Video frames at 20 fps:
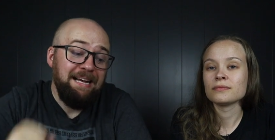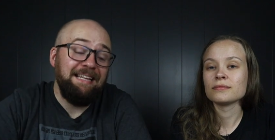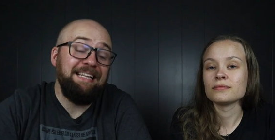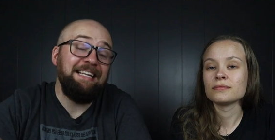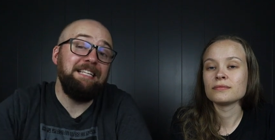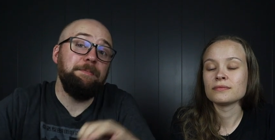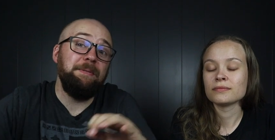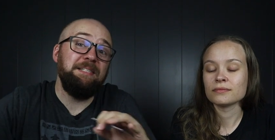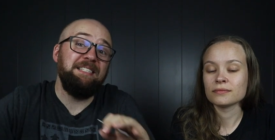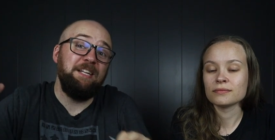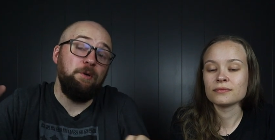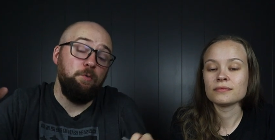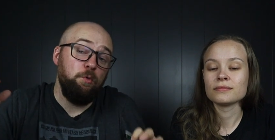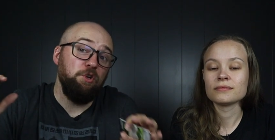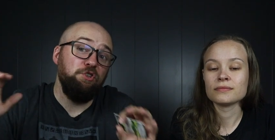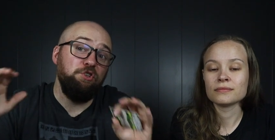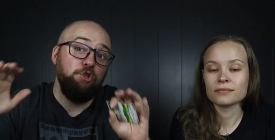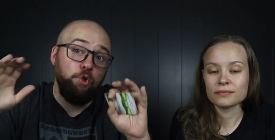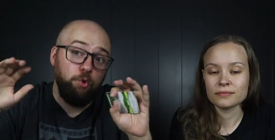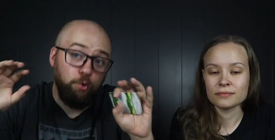Speaker 1: And that is basically
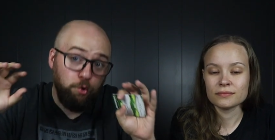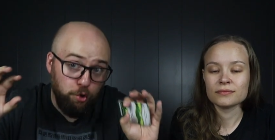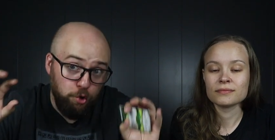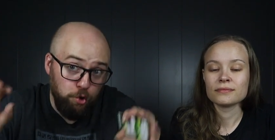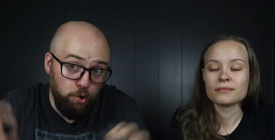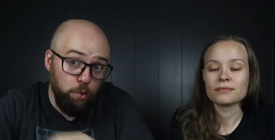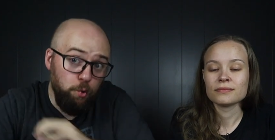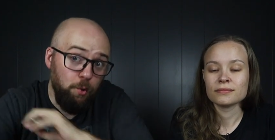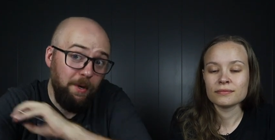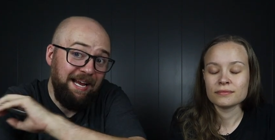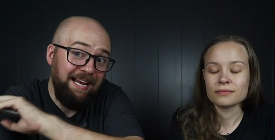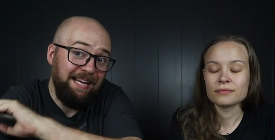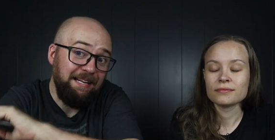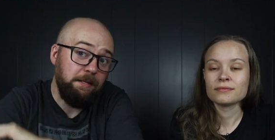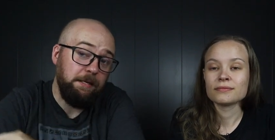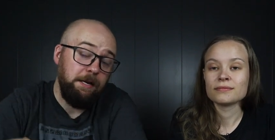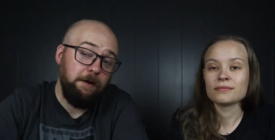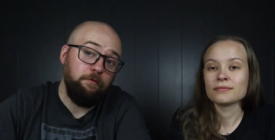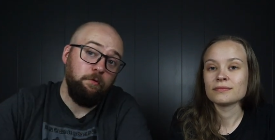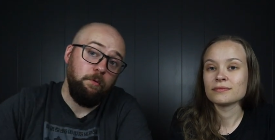what you do in
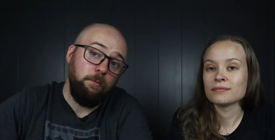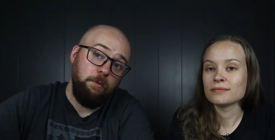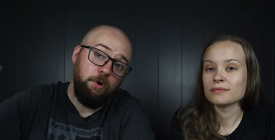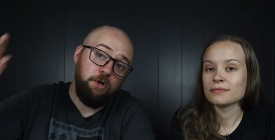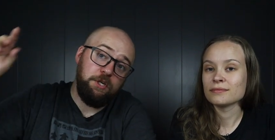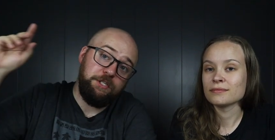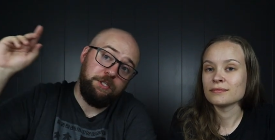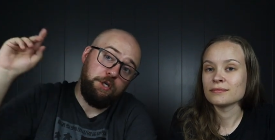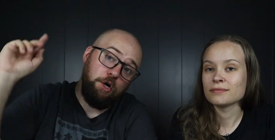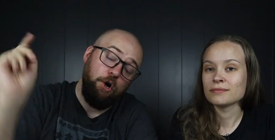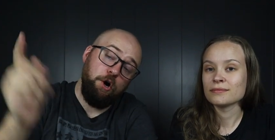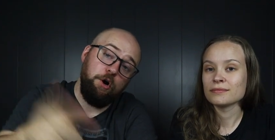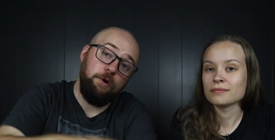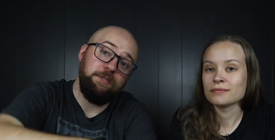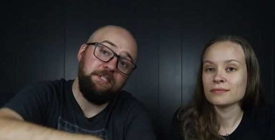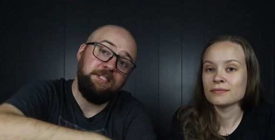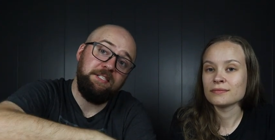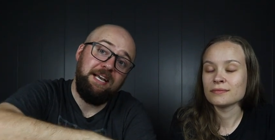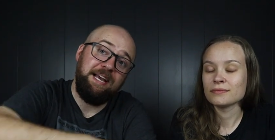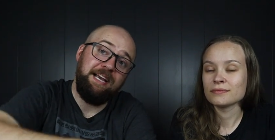Terraforming Mars
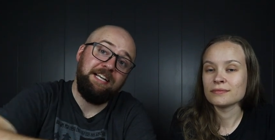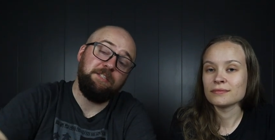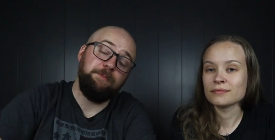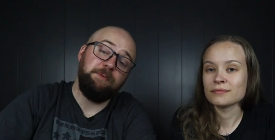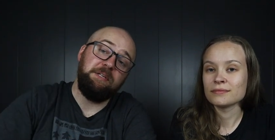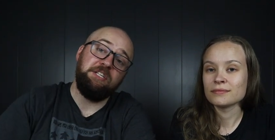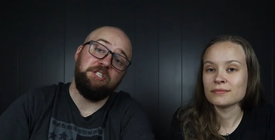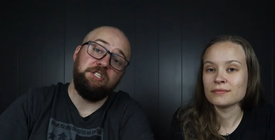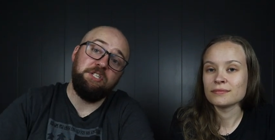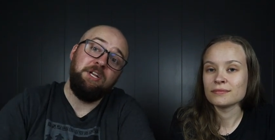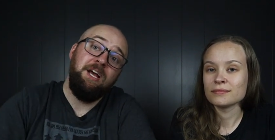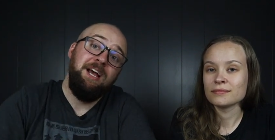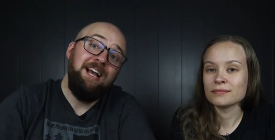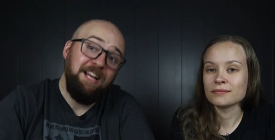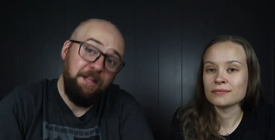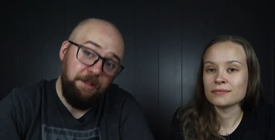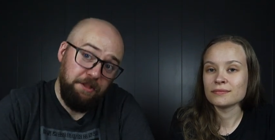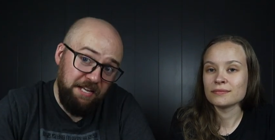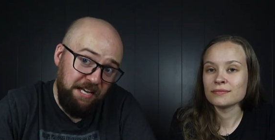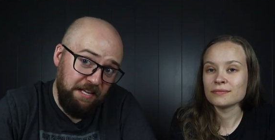Ares Expedition,
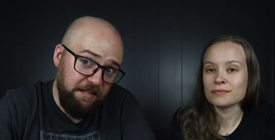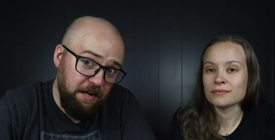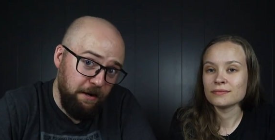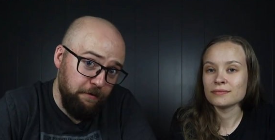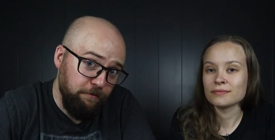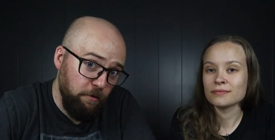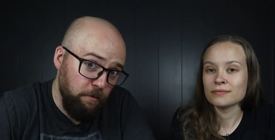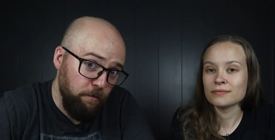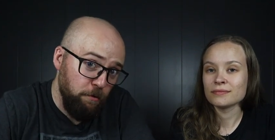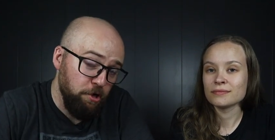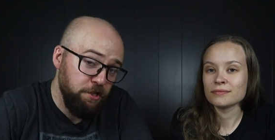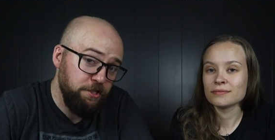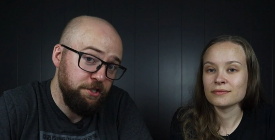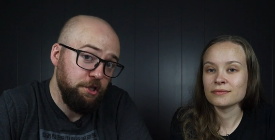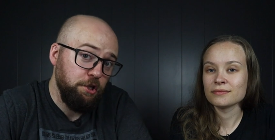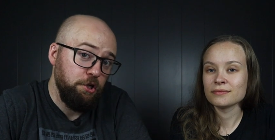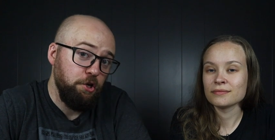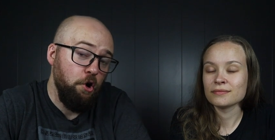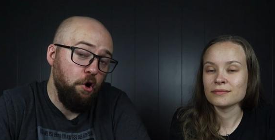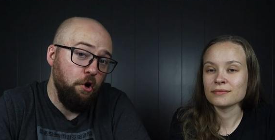the Terraforming Mars
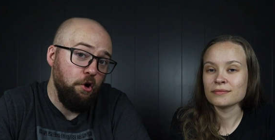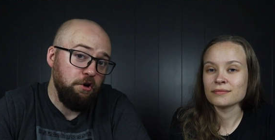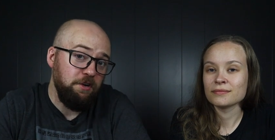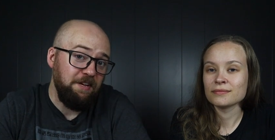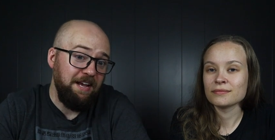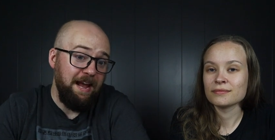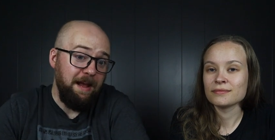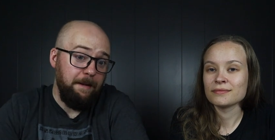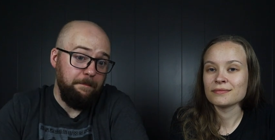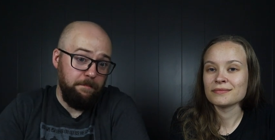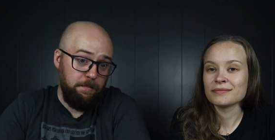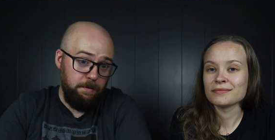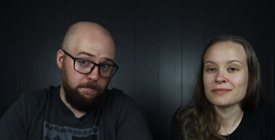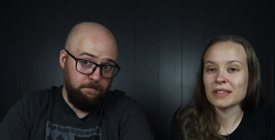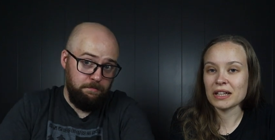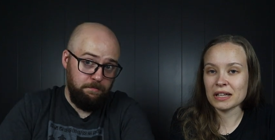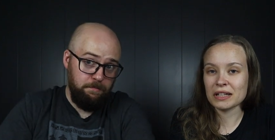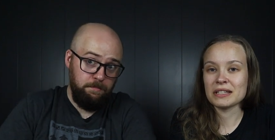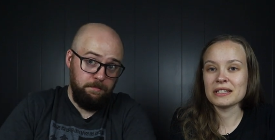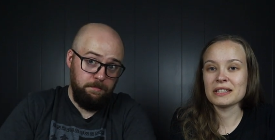card game.
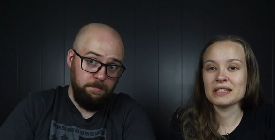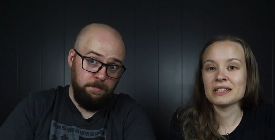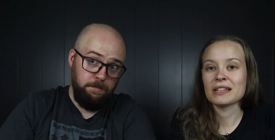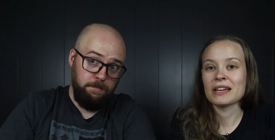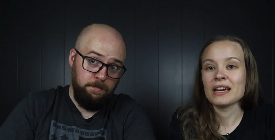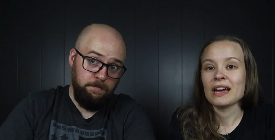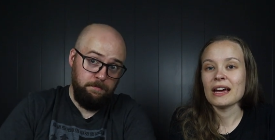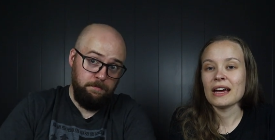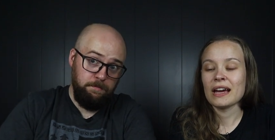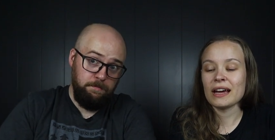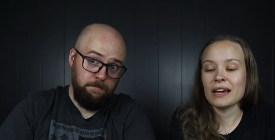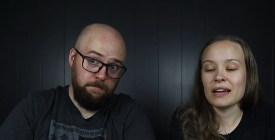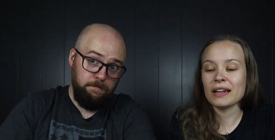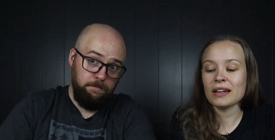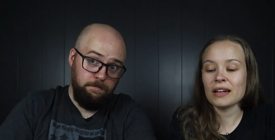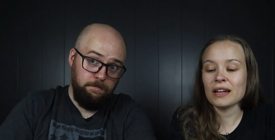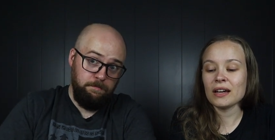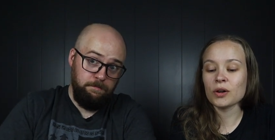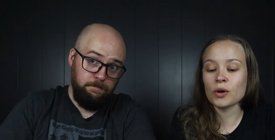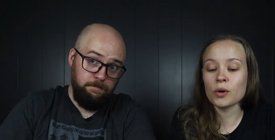
Speaker 2: Yes.
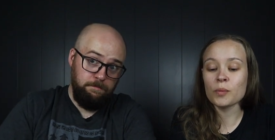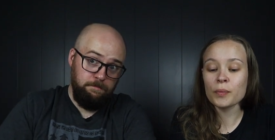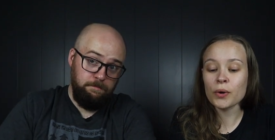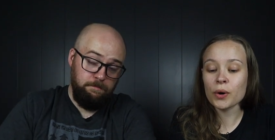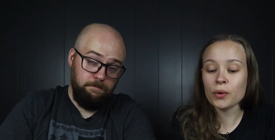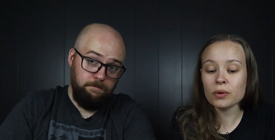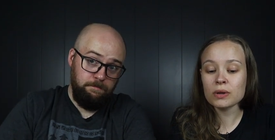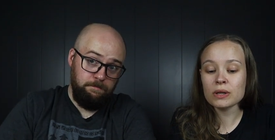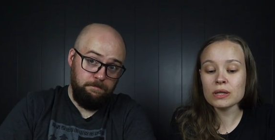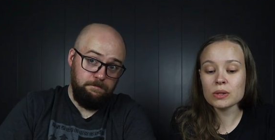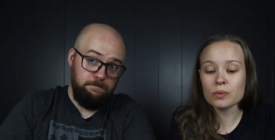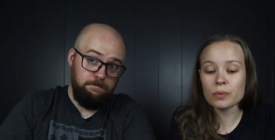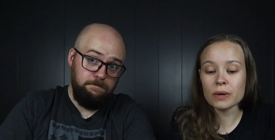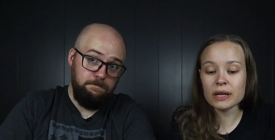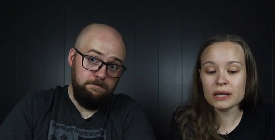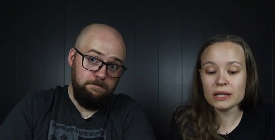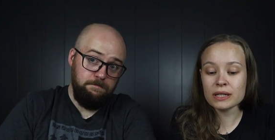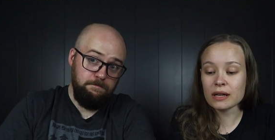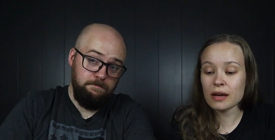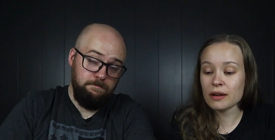And components
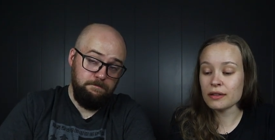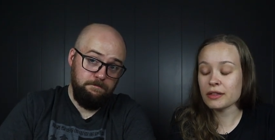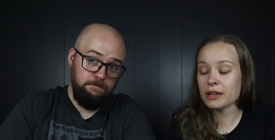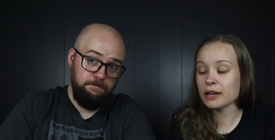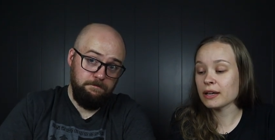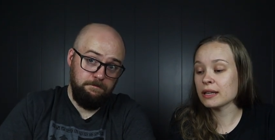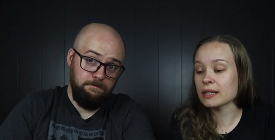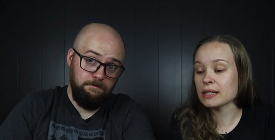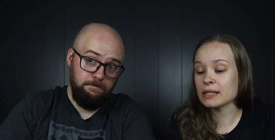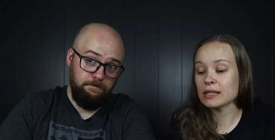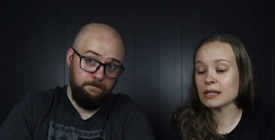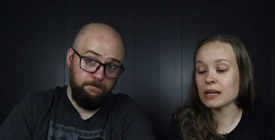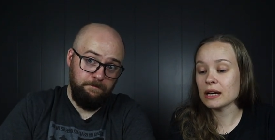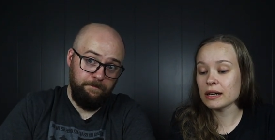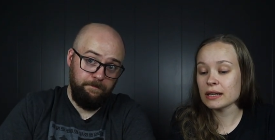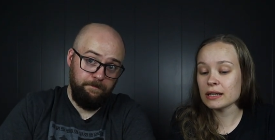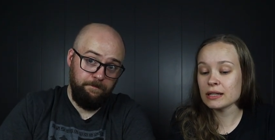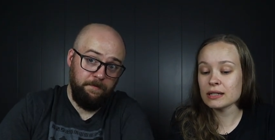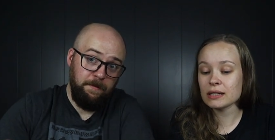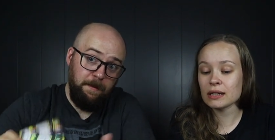wise, I think it's
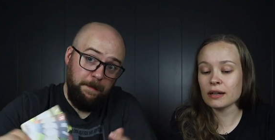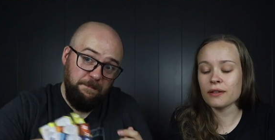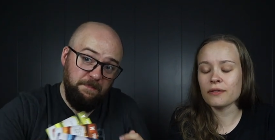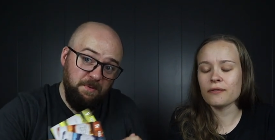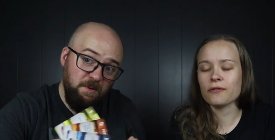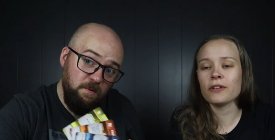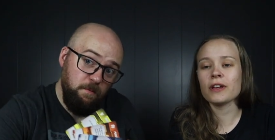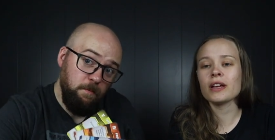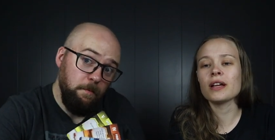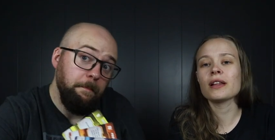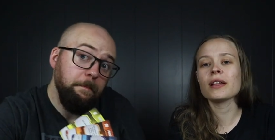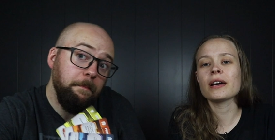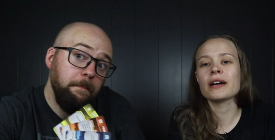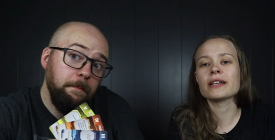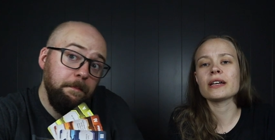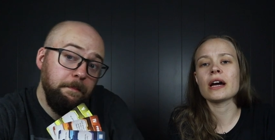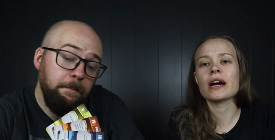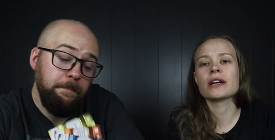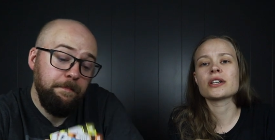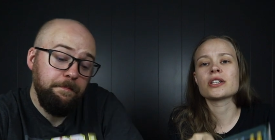nice. I feel like
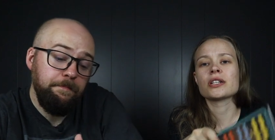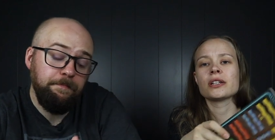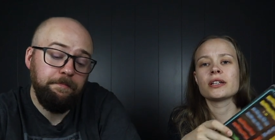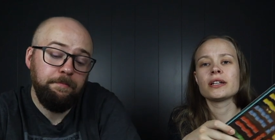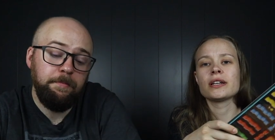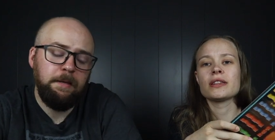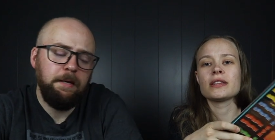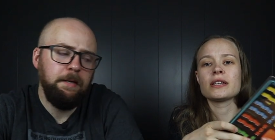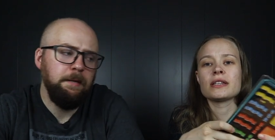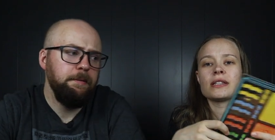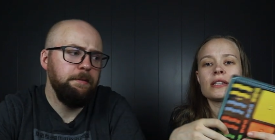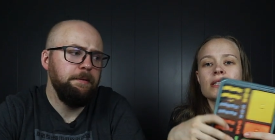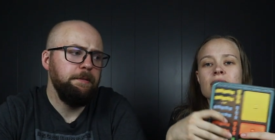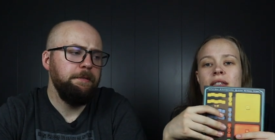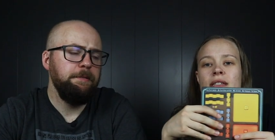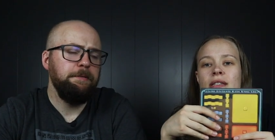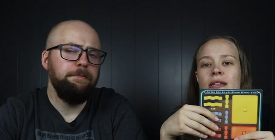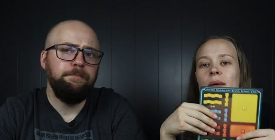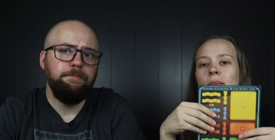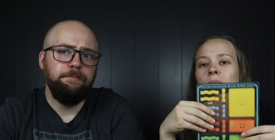actually this is a
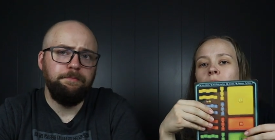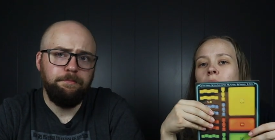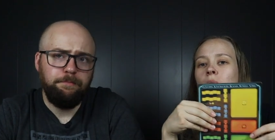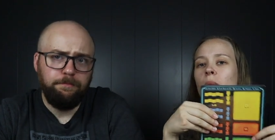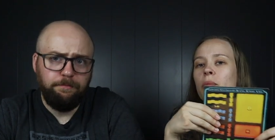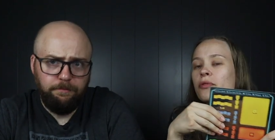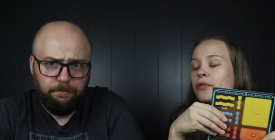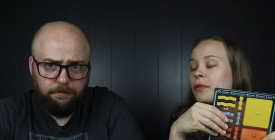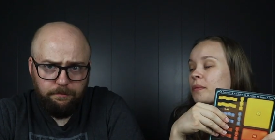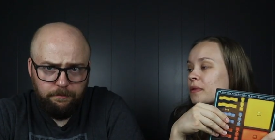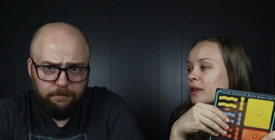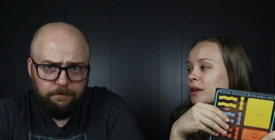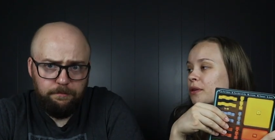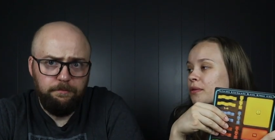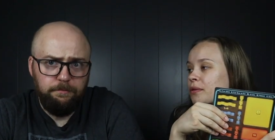step up from the